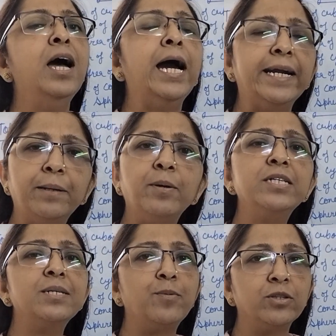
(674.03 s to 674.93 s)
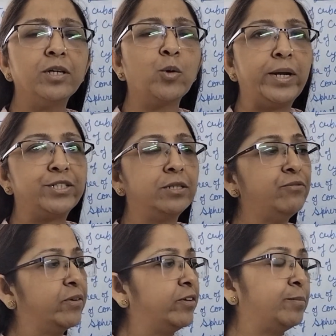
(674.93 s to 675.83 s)
It depends upon the question.
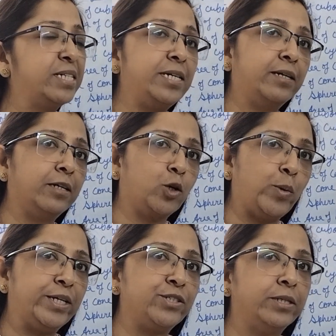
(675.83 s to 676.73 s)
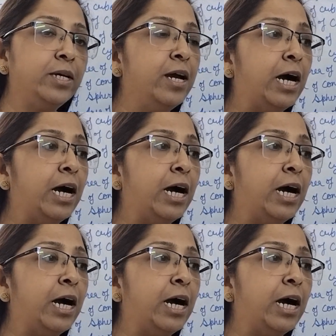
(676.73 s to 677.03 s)
We will be seeing the question,